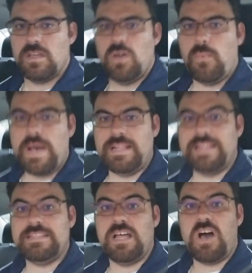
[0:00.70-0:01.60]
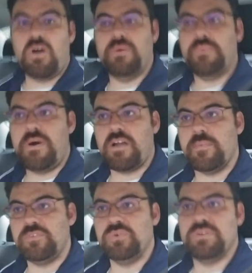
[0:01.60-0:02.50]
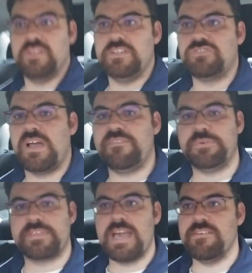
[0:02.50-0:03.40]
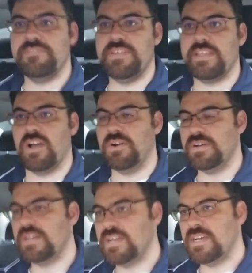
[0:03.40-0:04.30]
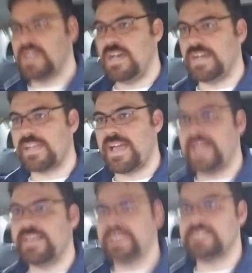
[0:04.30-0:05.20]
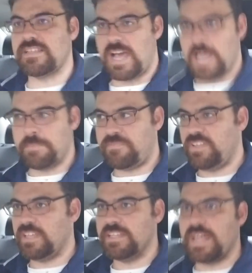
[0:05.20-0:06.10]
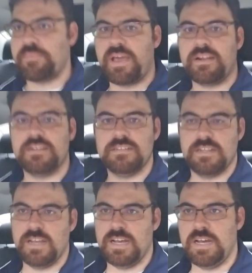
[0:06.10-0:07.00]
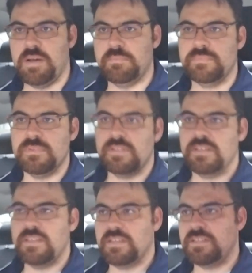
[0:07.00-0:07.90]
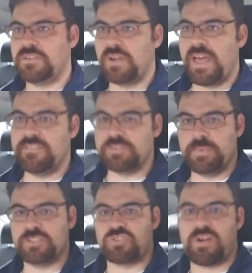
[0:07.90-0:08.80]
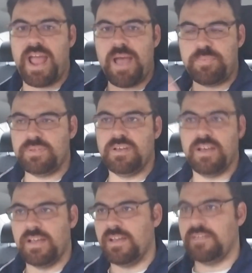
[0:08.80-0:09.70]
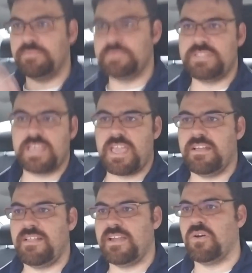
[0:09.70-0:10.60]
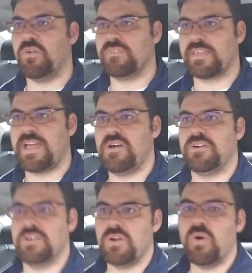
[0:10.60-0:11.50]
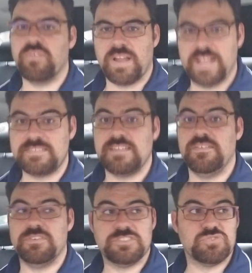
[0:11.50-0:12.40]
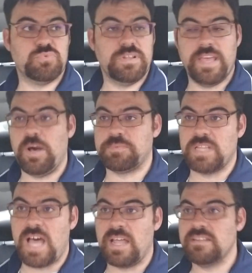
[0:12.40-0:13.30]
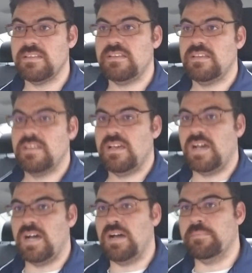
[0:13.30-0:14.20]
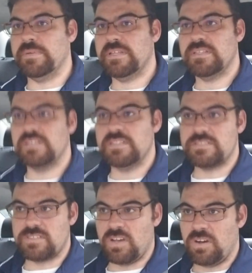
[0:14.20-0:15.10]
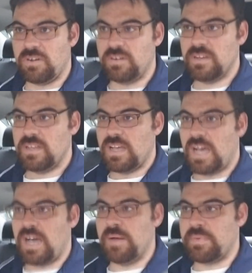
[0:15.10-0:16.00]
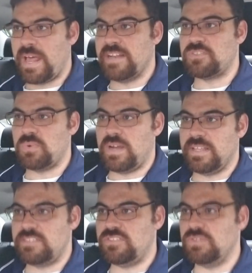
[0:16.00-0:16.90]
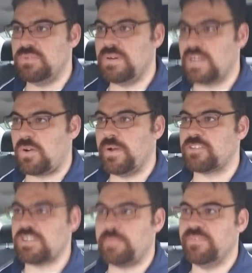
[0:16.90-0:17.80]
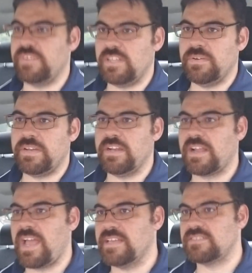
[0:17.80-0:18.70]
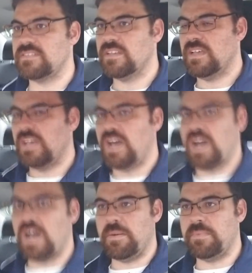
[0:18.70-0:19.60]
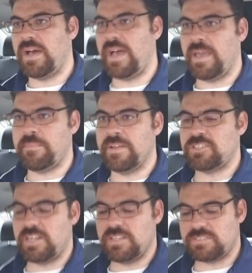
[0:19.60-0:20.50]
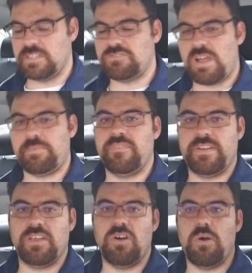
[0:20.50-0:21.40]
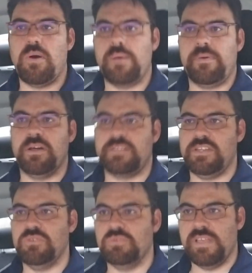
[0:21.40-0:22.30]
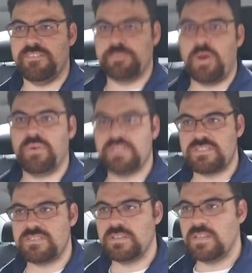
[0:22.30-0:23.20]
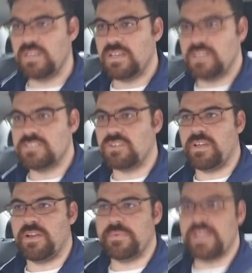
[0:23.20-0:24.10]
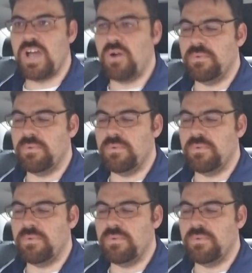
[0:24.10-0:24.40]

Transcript: Well, hello and welcome to another Driving with Kevin video. Uh, guys, I'm feeling a lot better. Um, don't have as much crap. Uh, taking a lot of over-the-counter overnight stuff, which has really helped a lot. Um, so, uh, but I just wanted to uh, quick drop a video in here, guys. Um, I mentioned I was going to drop a video about the new Lyft bonus. So here we go.